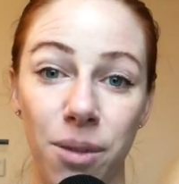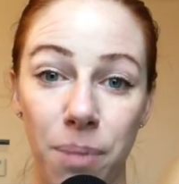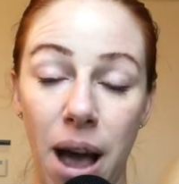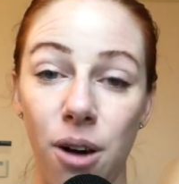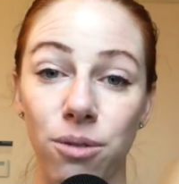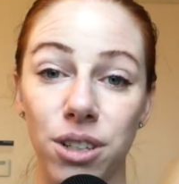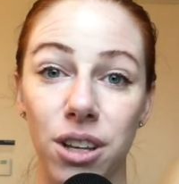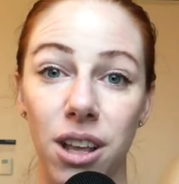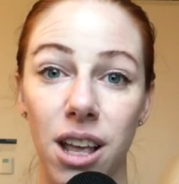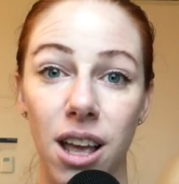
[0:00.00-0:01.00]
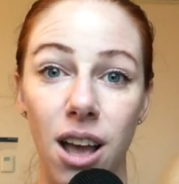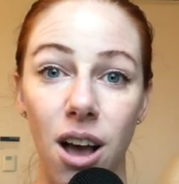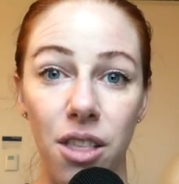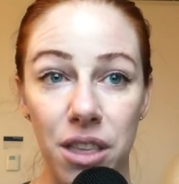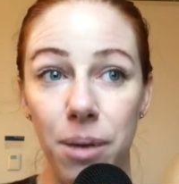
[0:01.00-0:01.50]
about
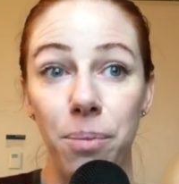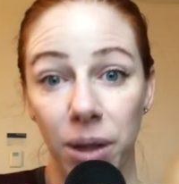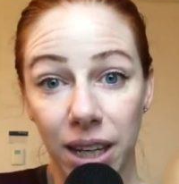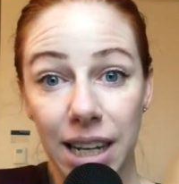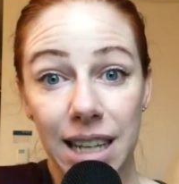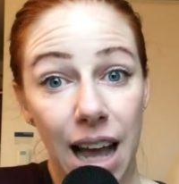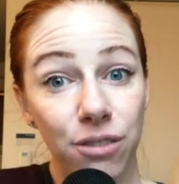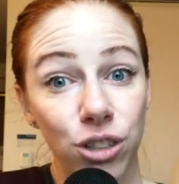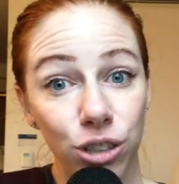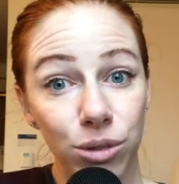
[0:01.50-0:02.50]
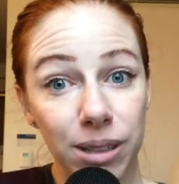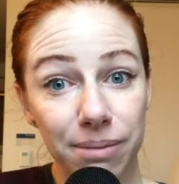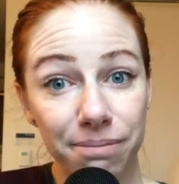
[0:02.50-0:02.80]
the ability to have children.